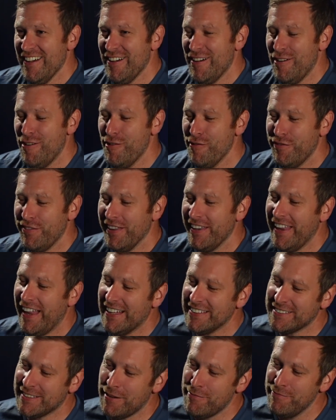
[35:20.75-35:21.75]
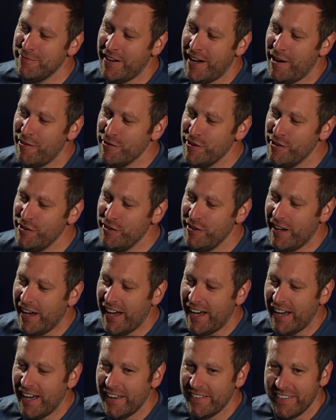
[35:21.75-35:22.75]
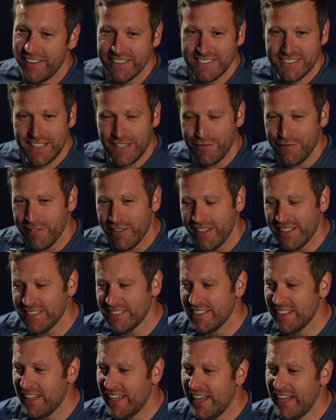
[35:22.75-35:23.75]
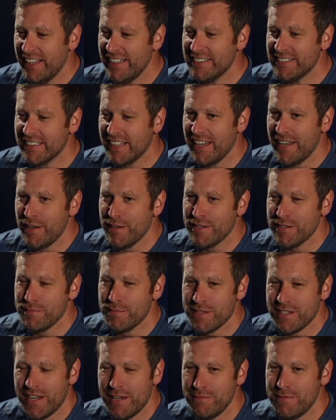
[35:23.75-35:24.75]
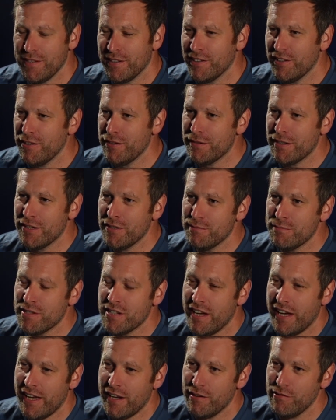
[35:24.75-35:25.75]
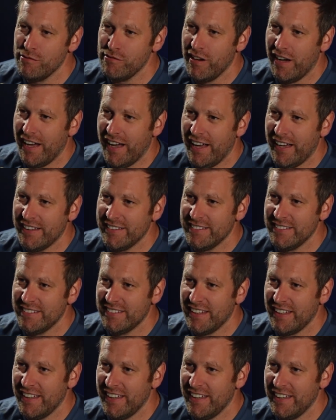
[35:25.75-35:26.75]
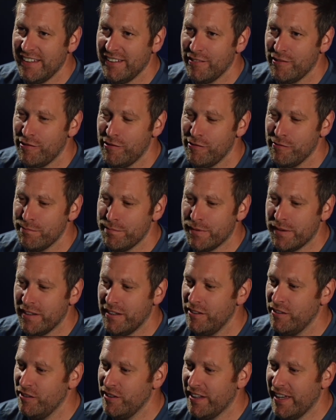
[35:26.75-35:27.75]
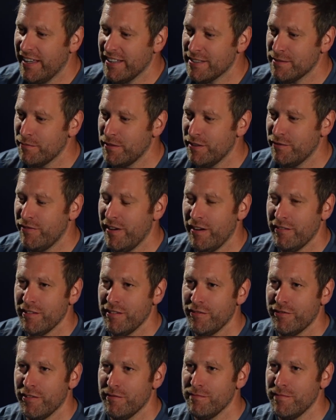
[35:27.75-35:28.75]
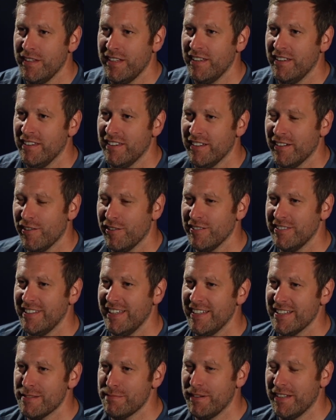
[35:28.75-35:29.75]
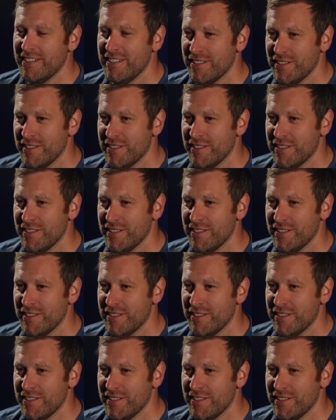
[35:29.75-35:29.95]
Hopefully that's some value. Thanks again for listening, guys. Subscribe to our YouTube channel, and hope you get some good value from the content. Speak to you